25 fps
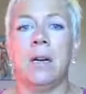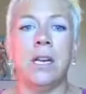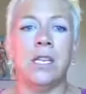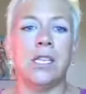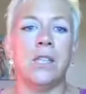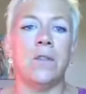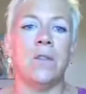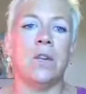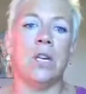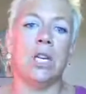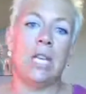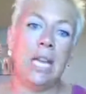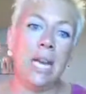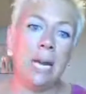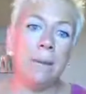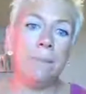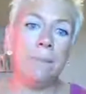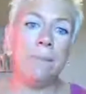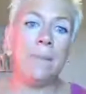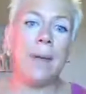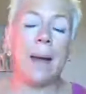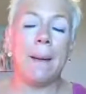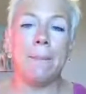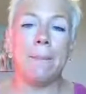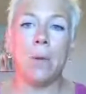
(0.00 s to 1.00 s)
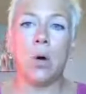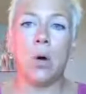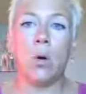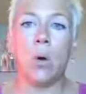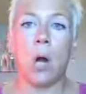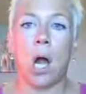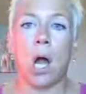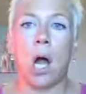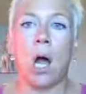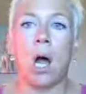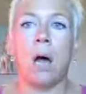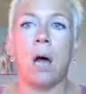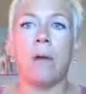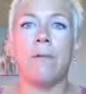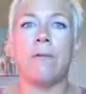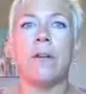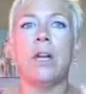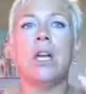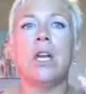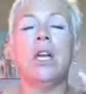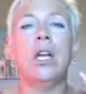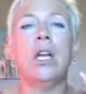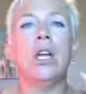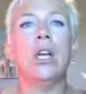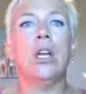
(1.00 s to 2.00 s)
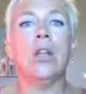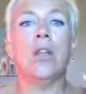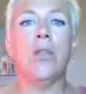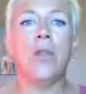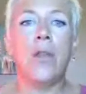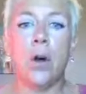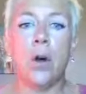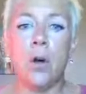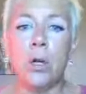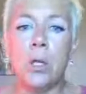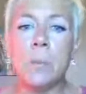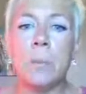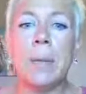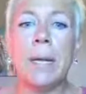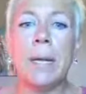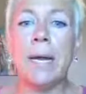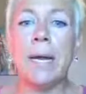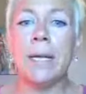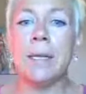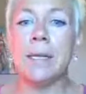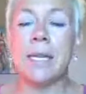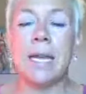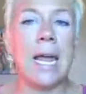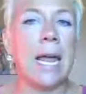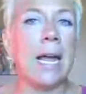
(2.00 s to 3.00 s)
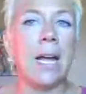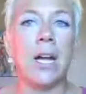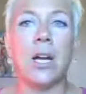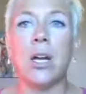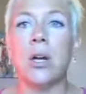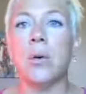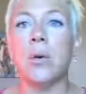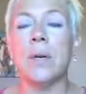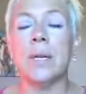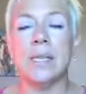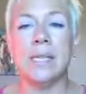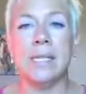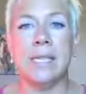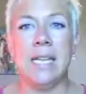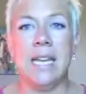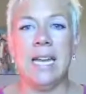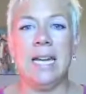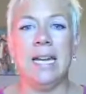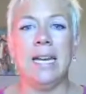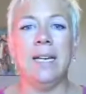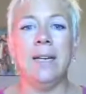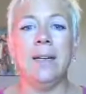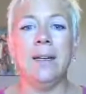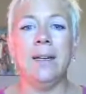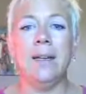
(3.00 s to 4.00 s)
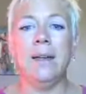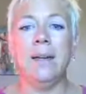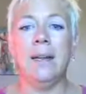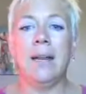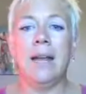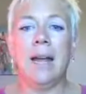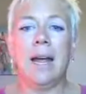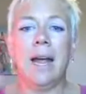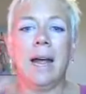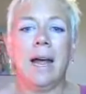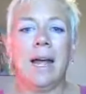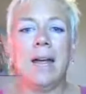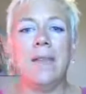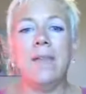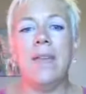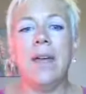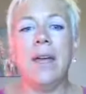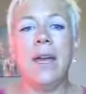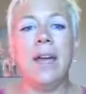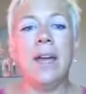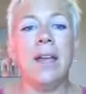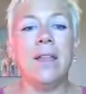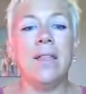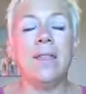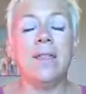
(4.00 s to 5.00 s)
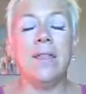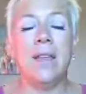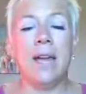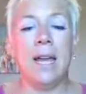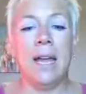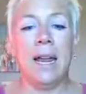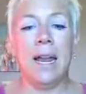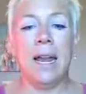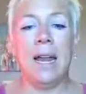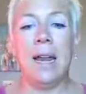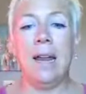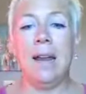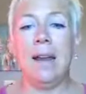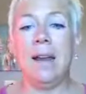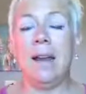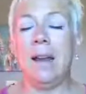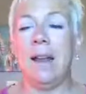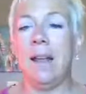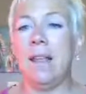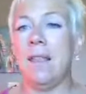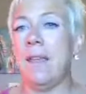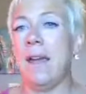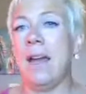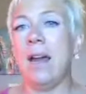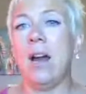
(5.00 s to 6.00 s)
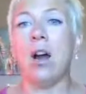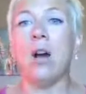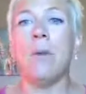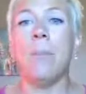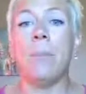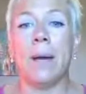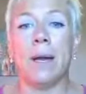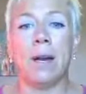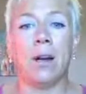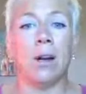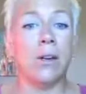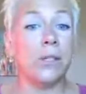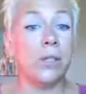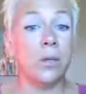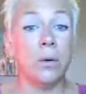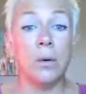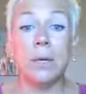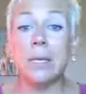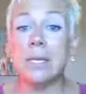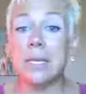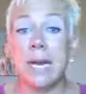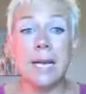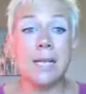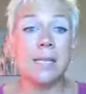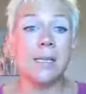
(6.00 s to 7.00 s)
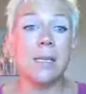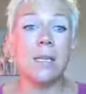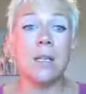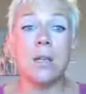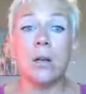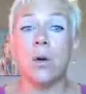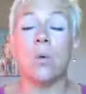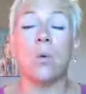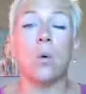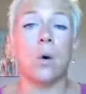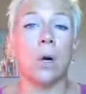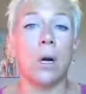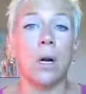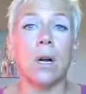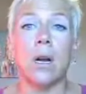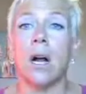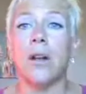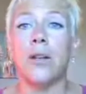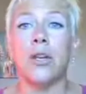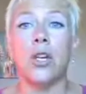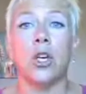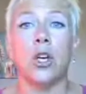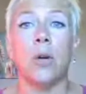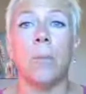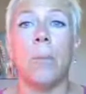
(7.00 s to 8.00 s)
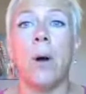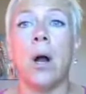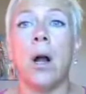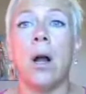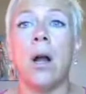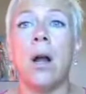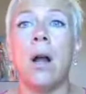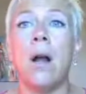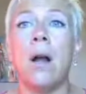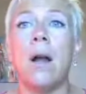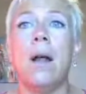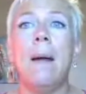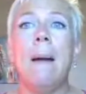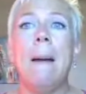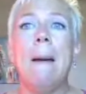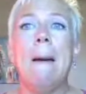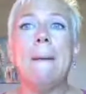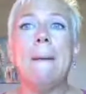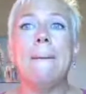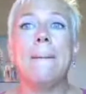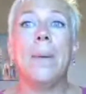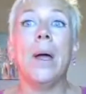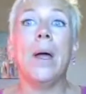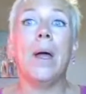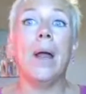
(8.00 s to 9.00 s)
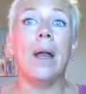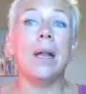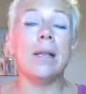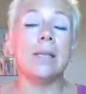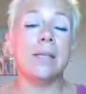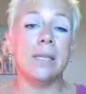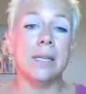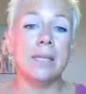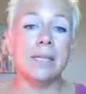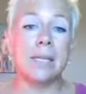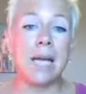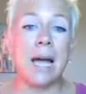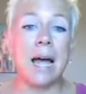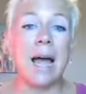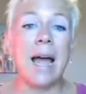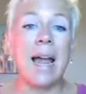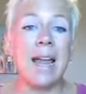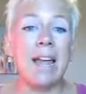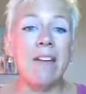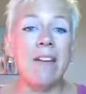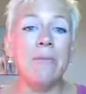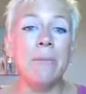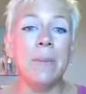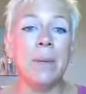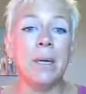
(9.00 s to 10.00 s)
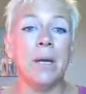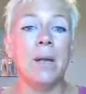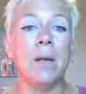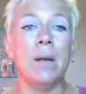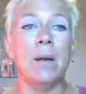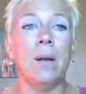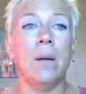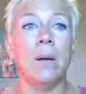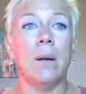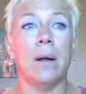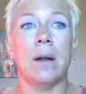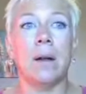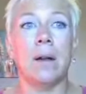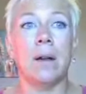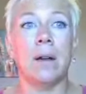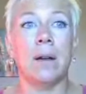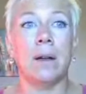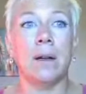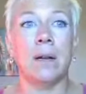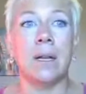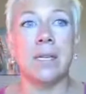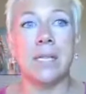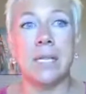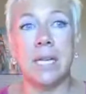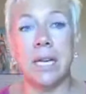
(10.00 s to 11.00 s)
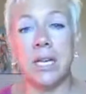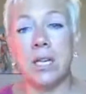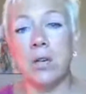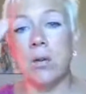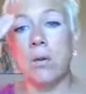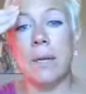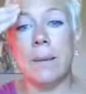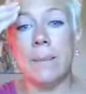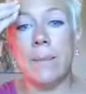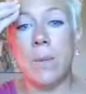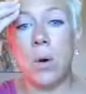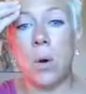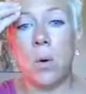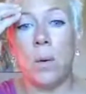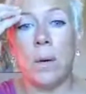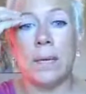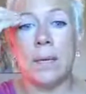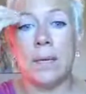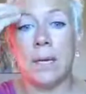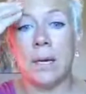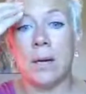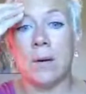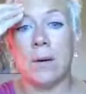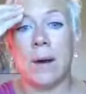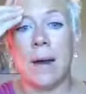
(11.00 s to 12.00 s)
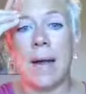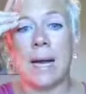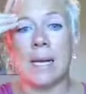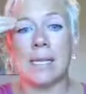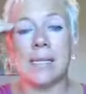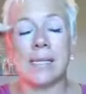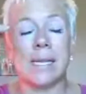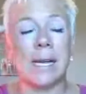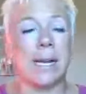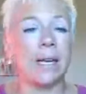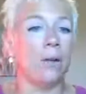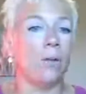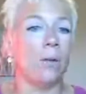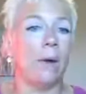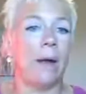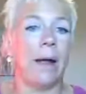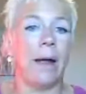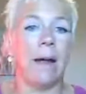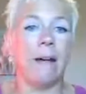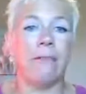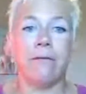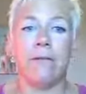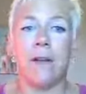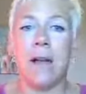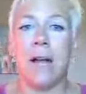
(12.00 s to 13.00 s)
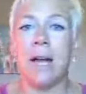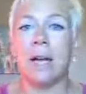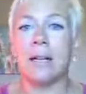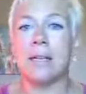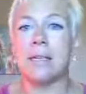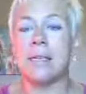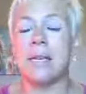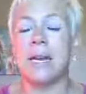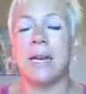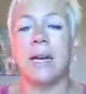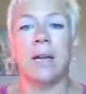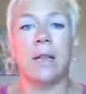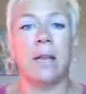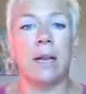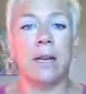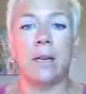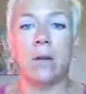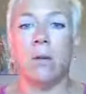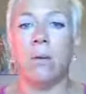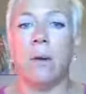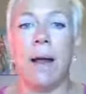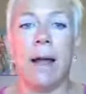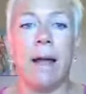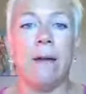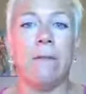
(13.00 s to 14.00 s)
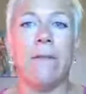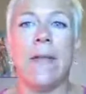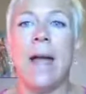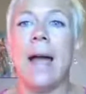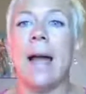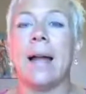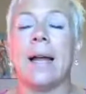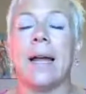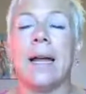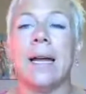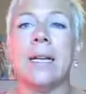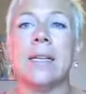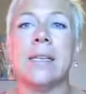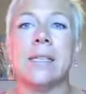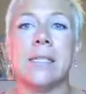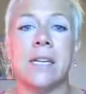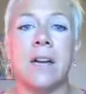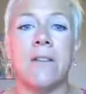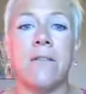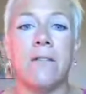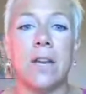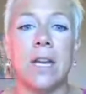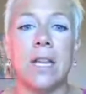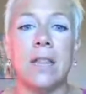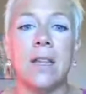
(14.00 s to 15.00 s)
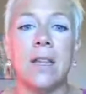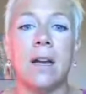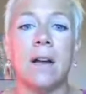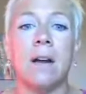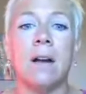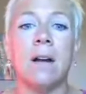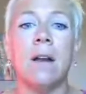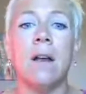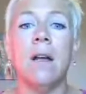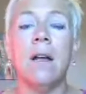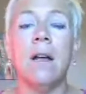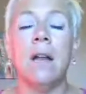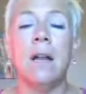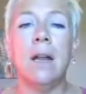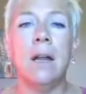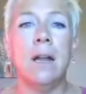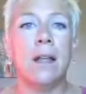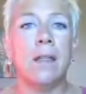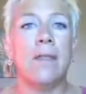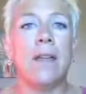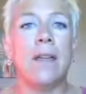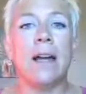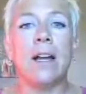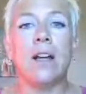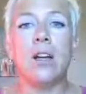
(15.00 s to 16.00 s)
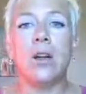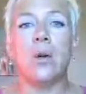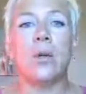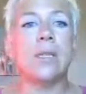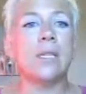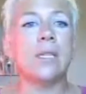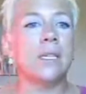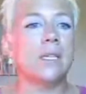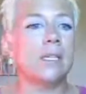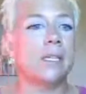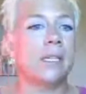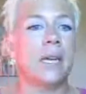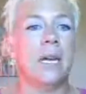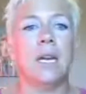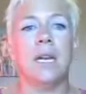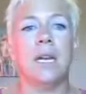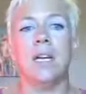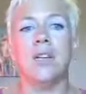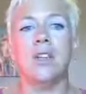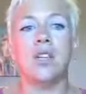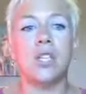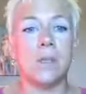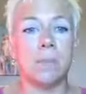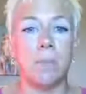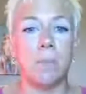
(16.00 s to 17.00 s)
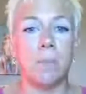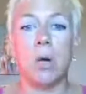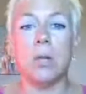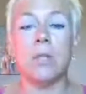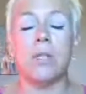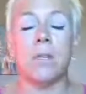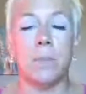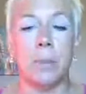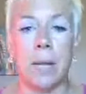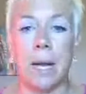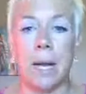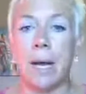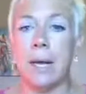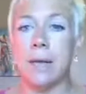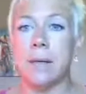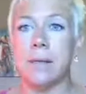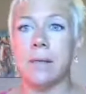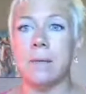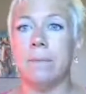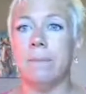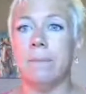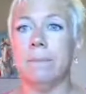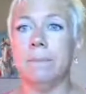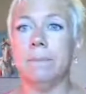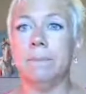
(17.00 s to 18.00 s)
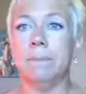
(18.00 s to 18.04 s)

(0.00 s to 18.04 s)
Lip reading: Because if you keep that mowed off, those plants can't go to seed and then they are better. So it takes a little work on your part. But since I have been continually mowing the grass, I don't have foxtail, I don't have that kind of stuff in there that goes to seed and just multiplies.